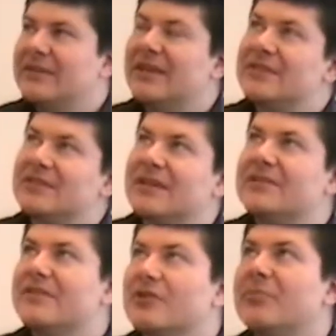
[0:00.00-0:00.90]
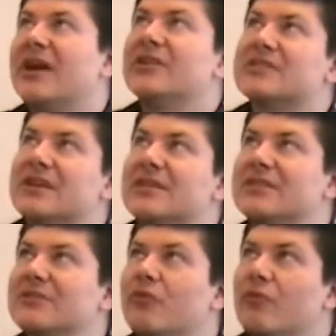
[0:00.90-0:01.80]
1993 minus
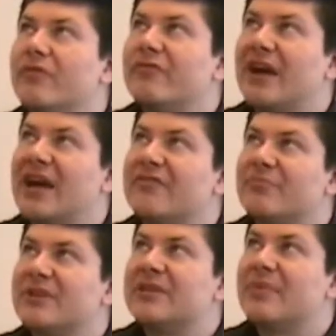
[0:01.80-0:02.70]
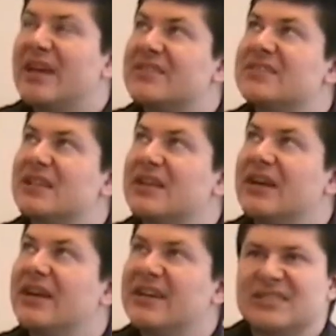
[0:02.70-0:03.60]
1995 makes,
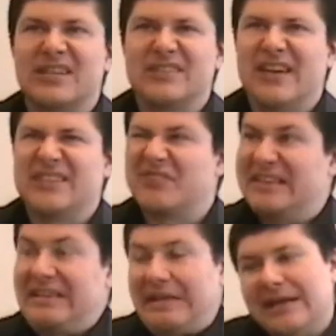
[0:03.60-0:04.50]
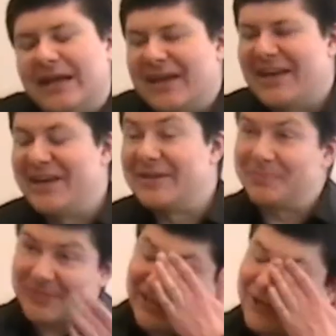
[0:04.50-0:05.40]
I guess, 88, right? Uh,
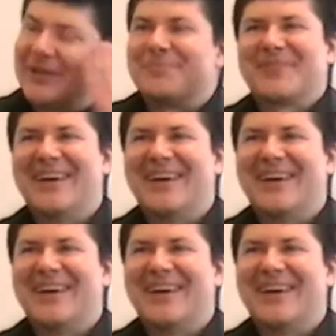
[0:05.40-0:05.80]
anyway,